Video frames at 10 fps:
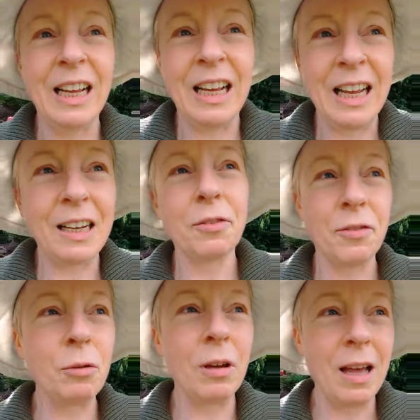And
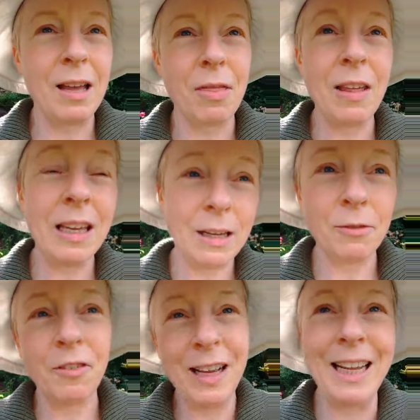if you are thinking
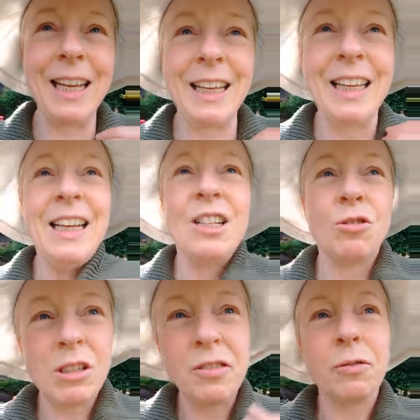and feeling
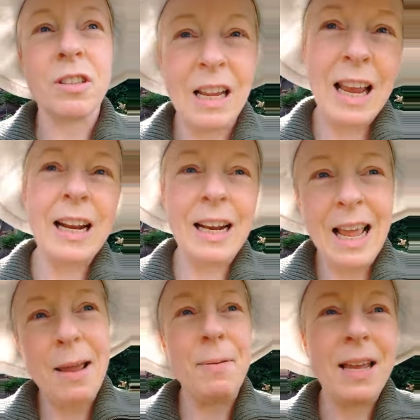stressful, sad,
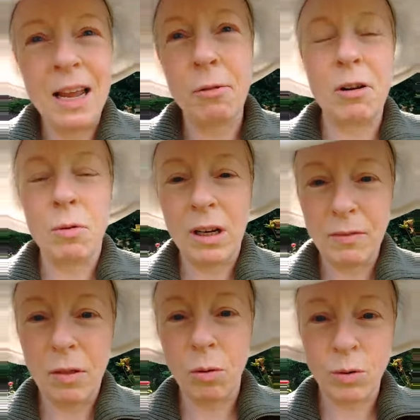unhappy, angry,
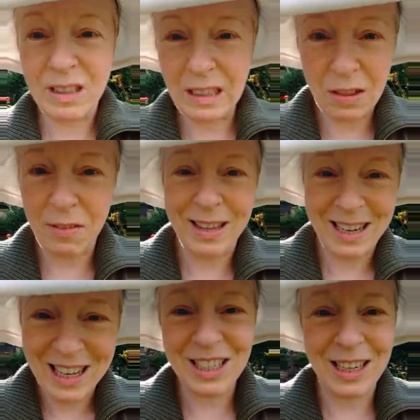whatever thoughts, anything
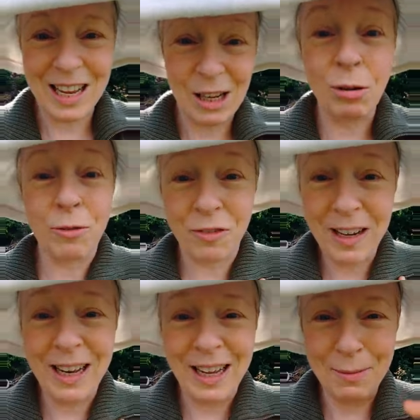that isn't a good
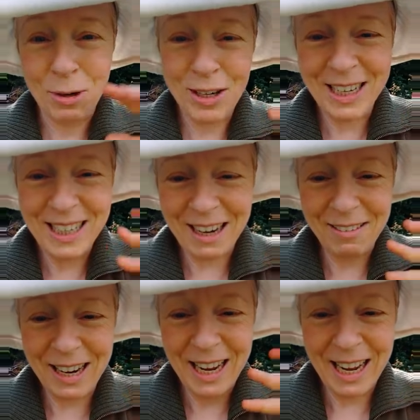feeling, morning
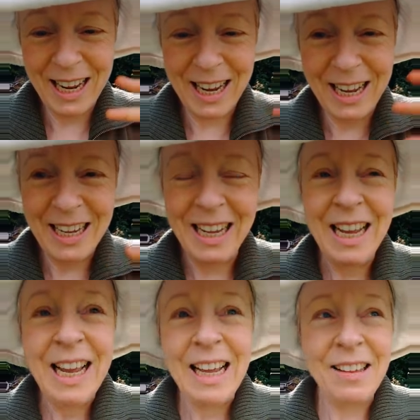Kerry,
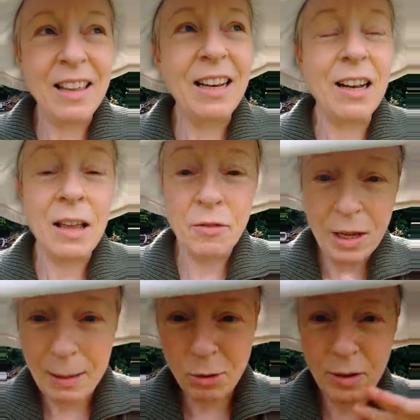then if you
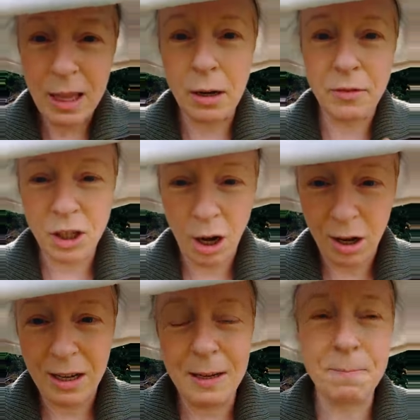keep doing that over
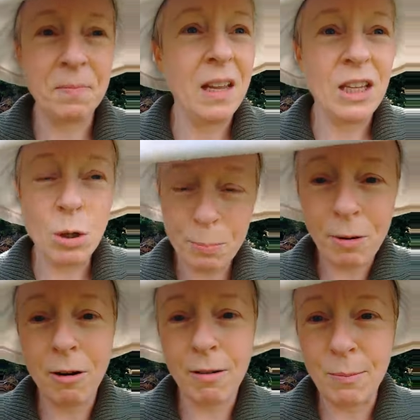time, you are
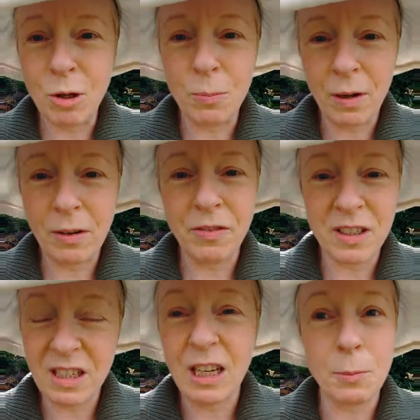programming your body for
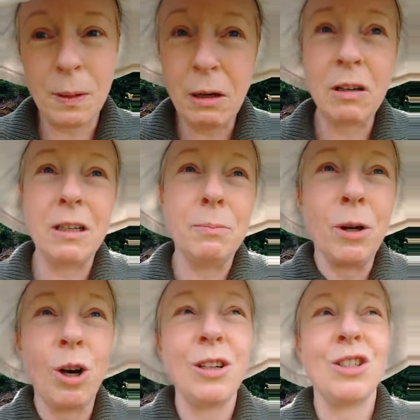disease, period,
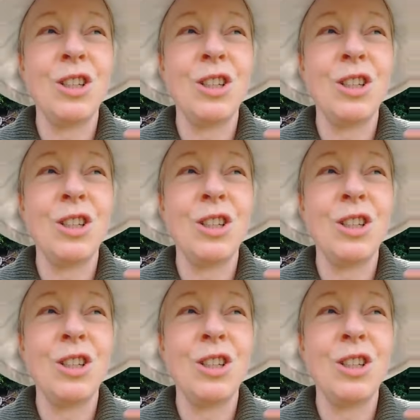because